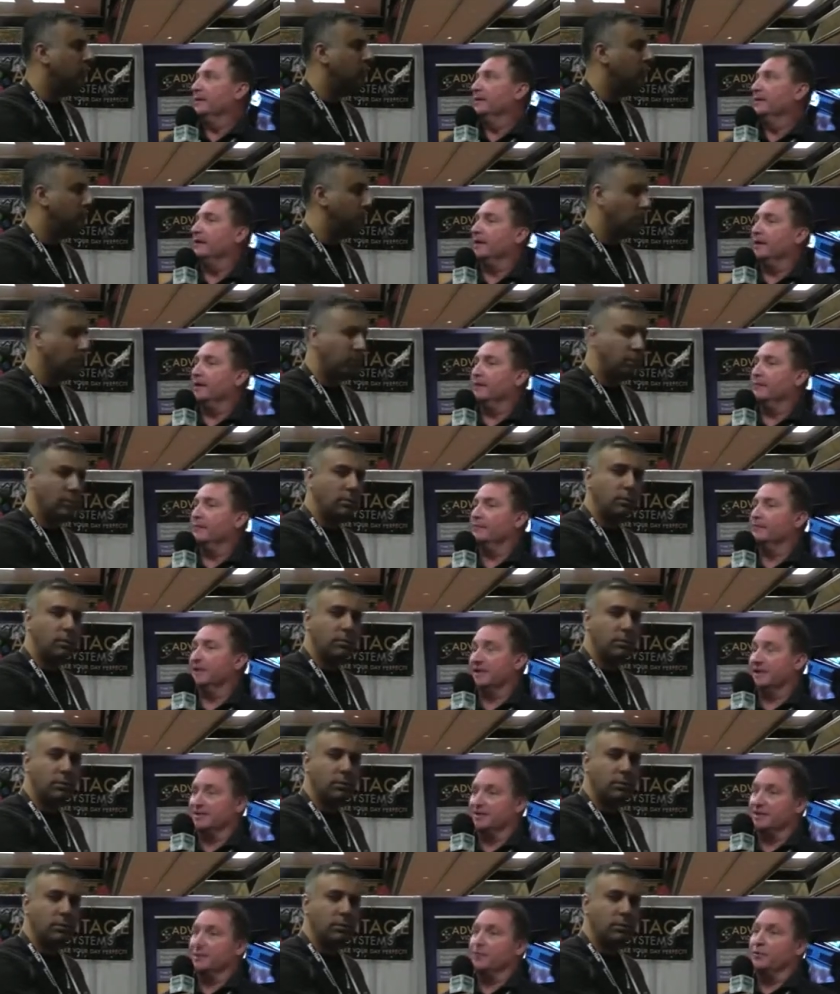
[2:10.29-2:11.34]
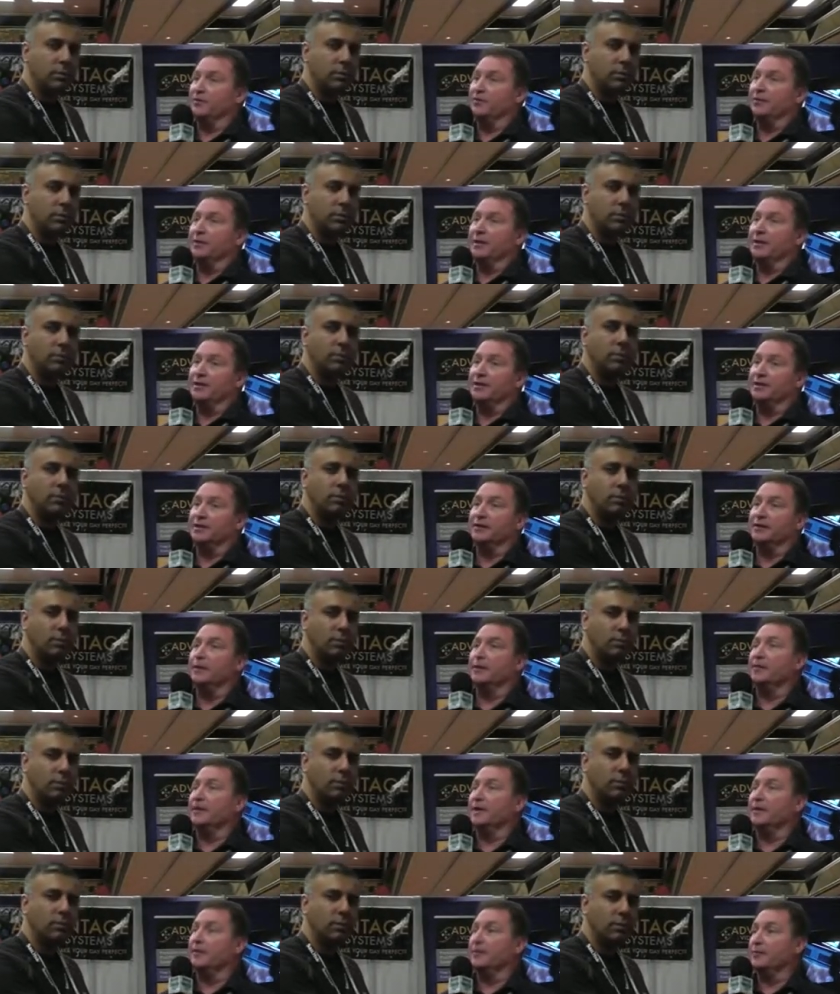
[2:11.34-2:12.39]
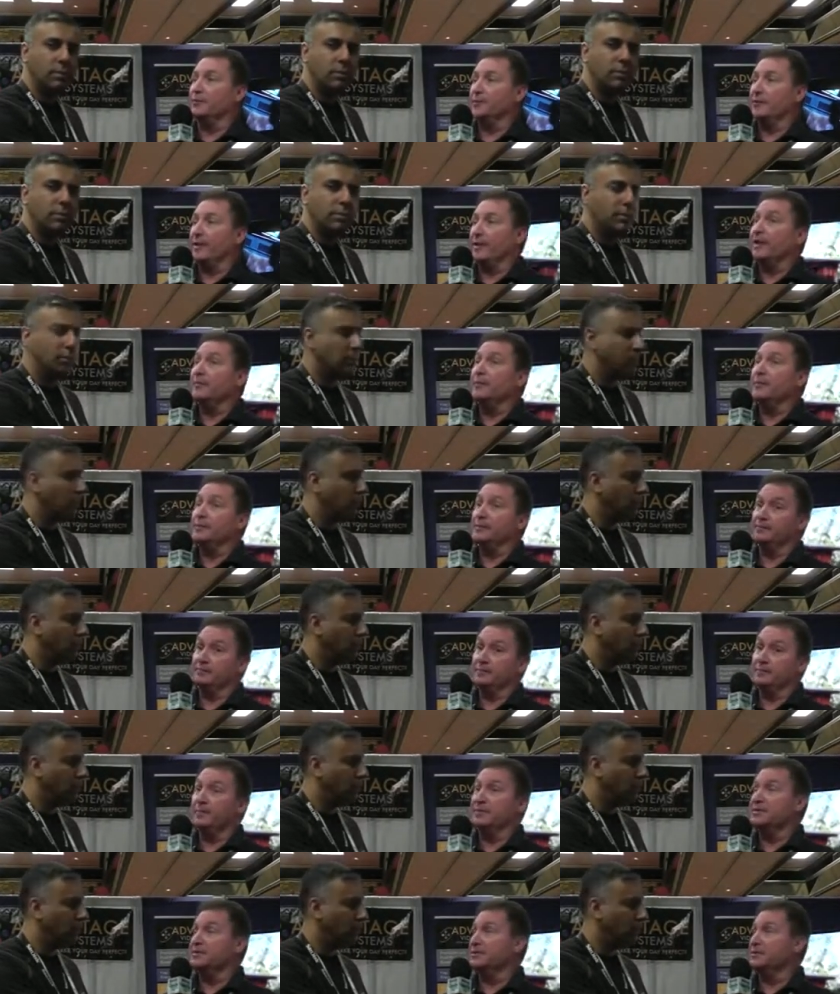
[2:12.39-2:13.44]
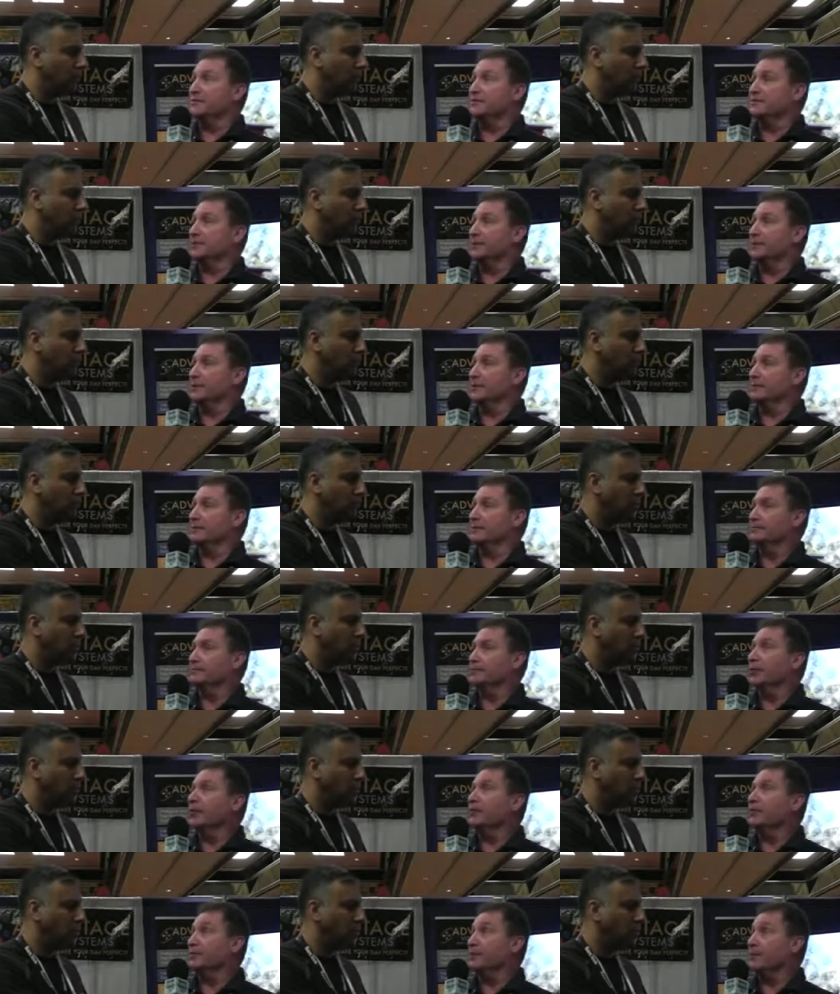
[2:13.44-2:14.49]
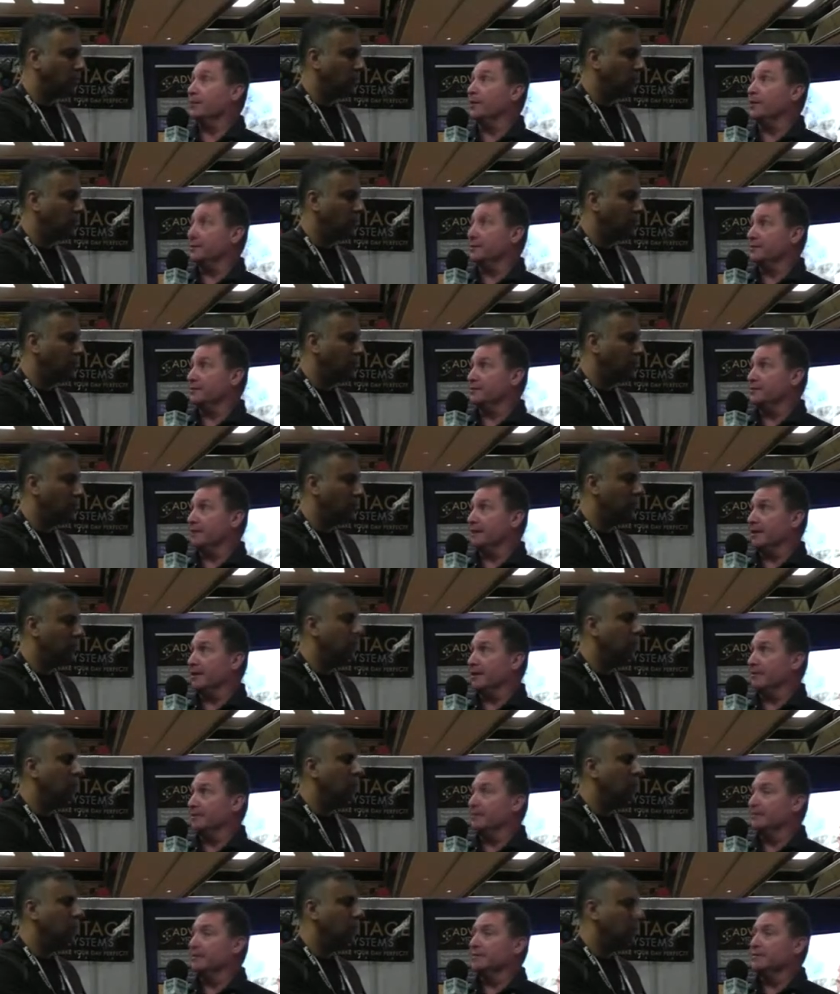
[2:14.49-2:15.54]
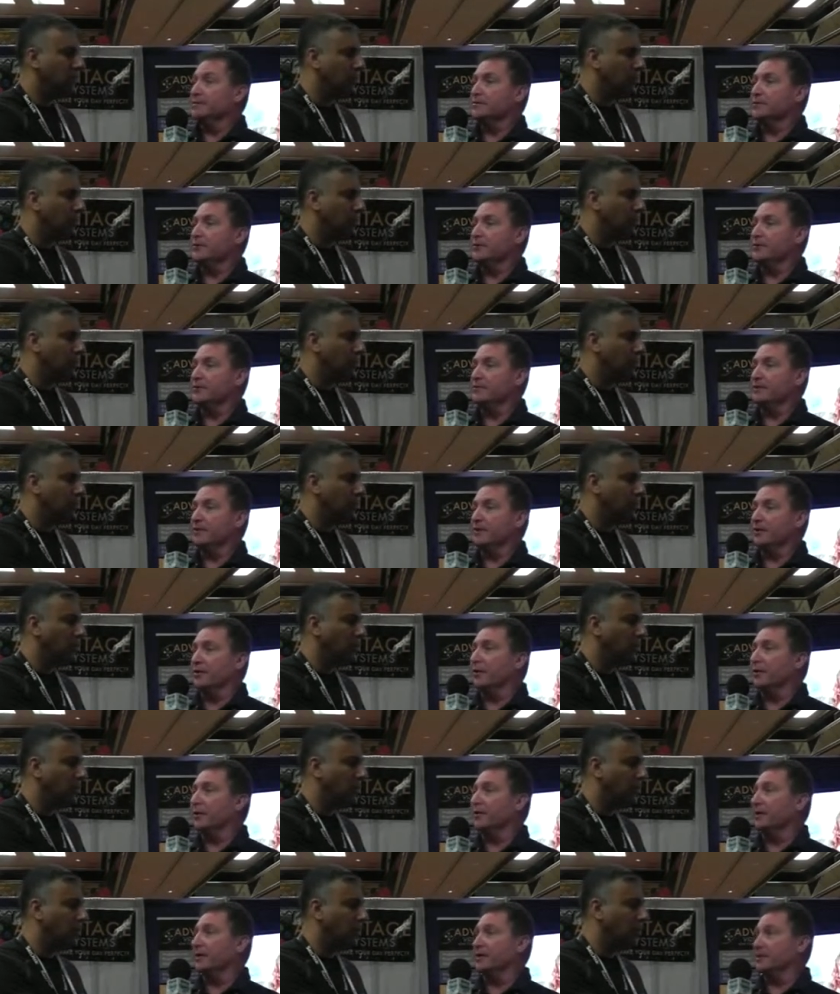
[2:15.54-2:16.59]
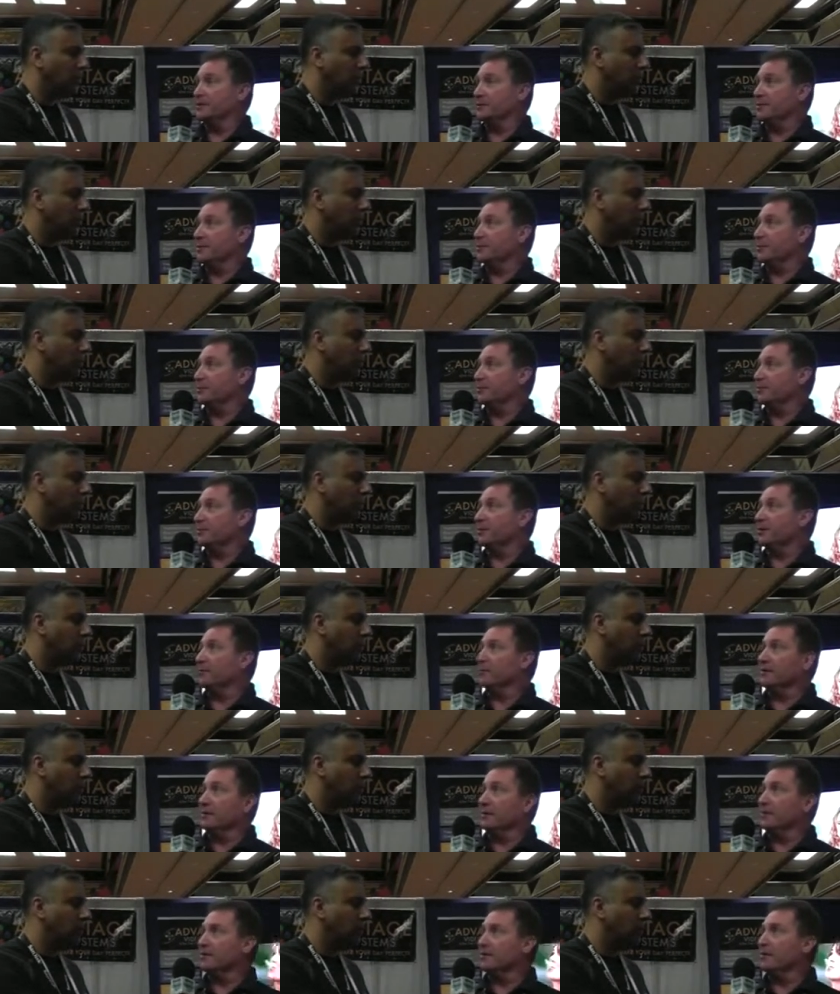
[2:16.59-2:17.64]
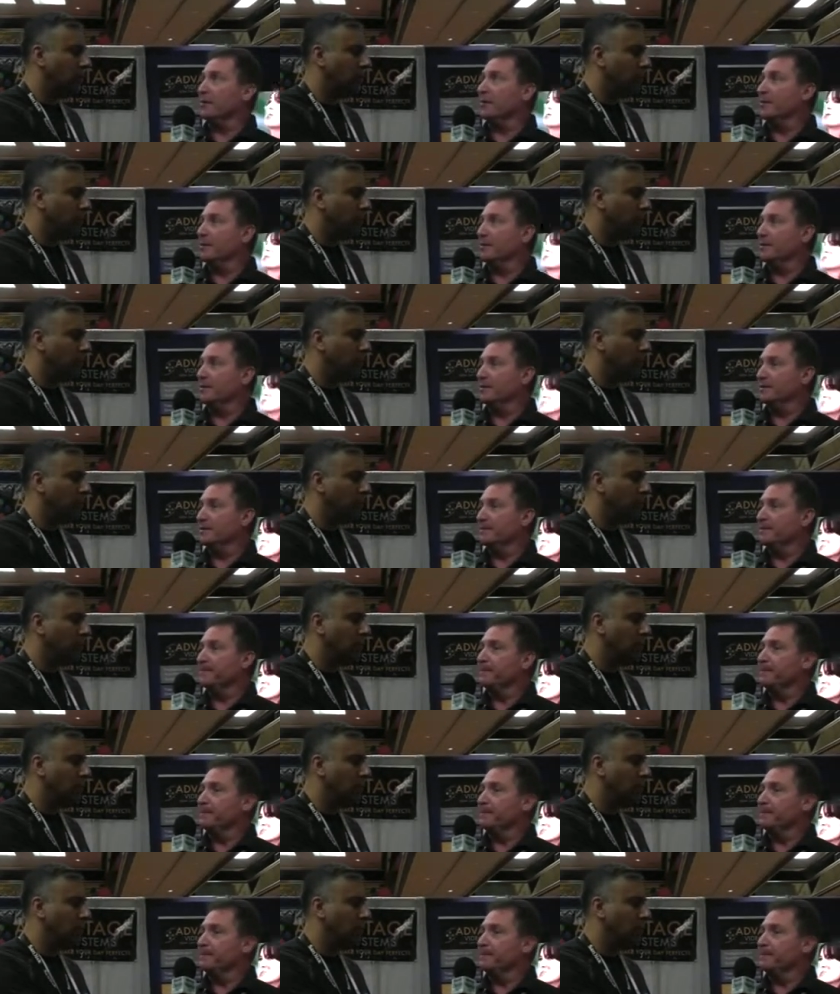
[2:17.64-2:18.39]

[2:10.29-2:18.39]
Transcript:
Speaker 1: Uh, like I said, we've been in the OEM, ODM business for over 20 years now. So we've got all that experience working with other companies.